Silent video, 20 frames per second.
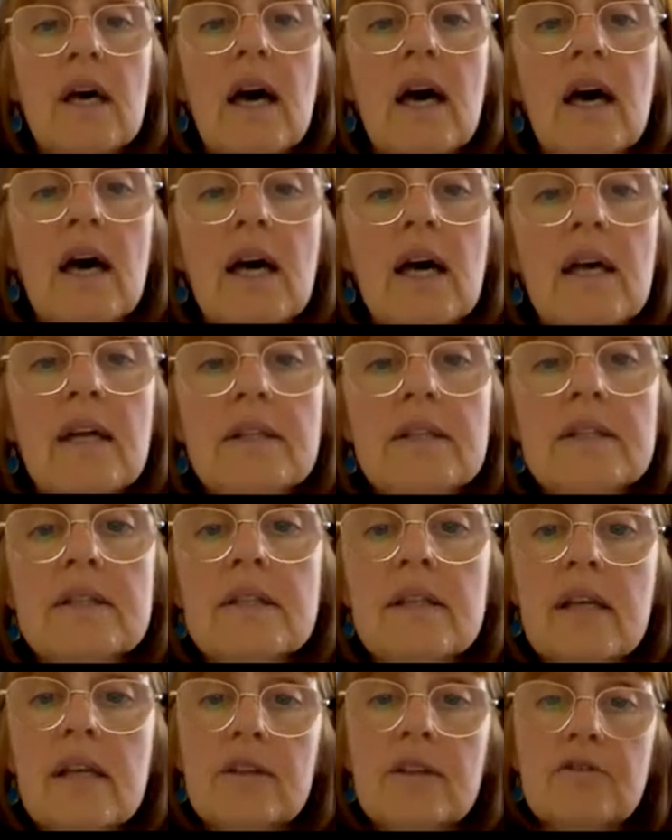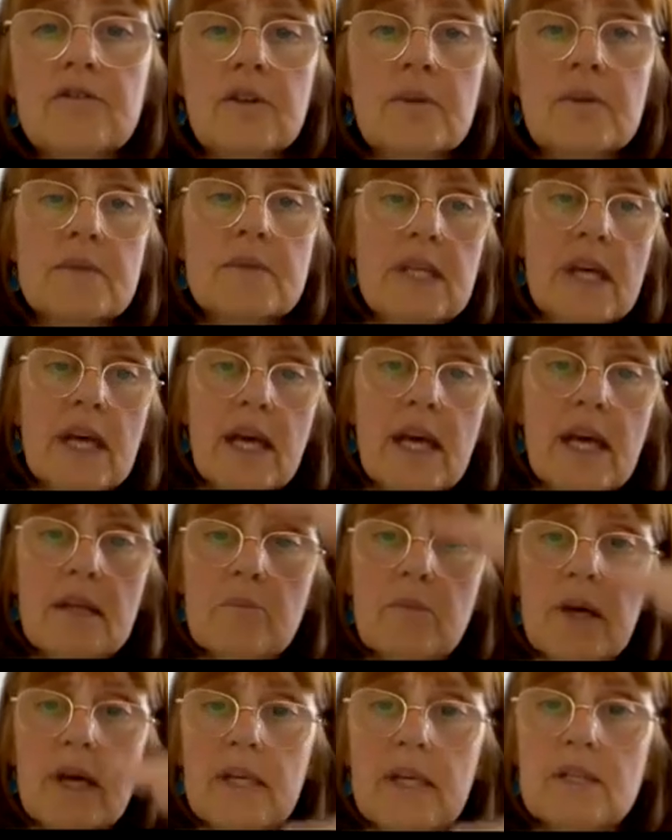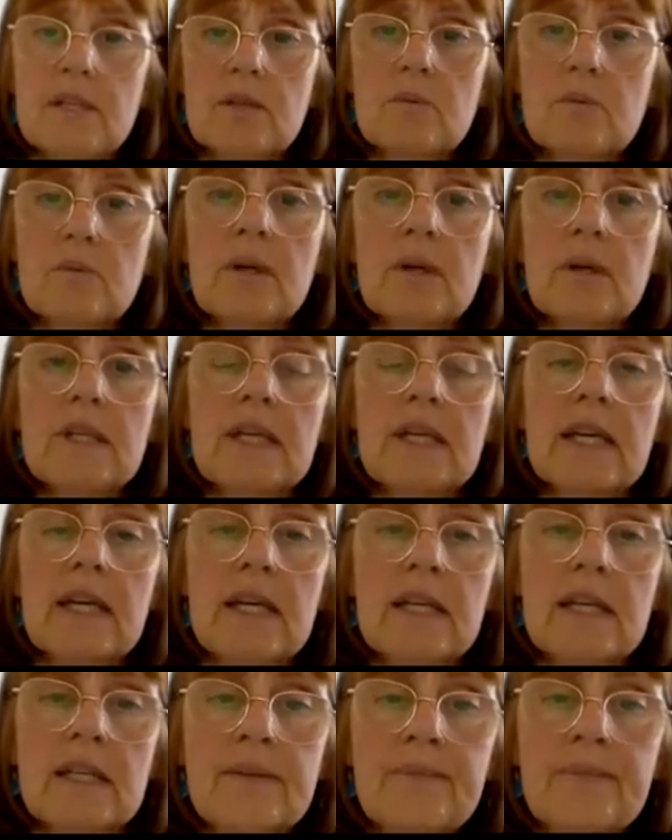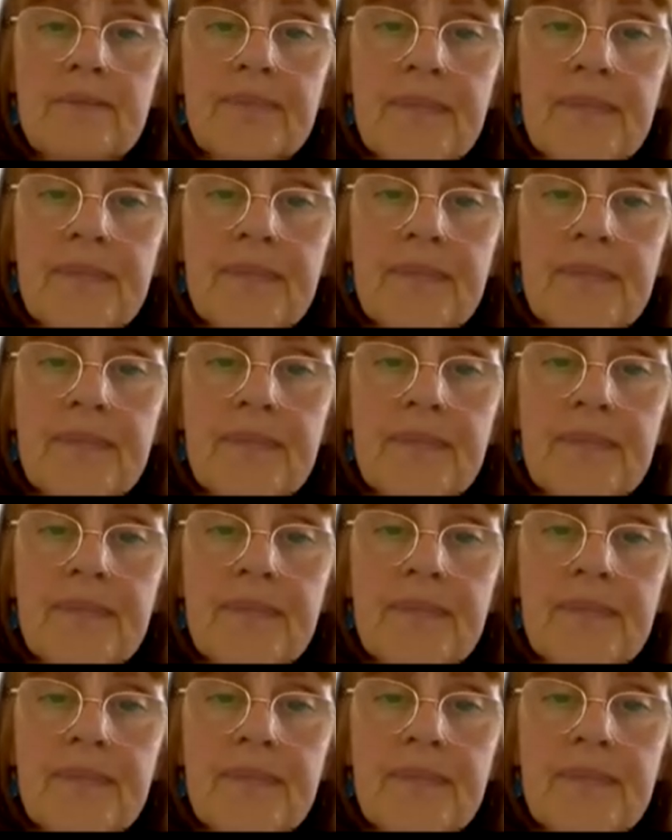and then from 10 back to 1 again.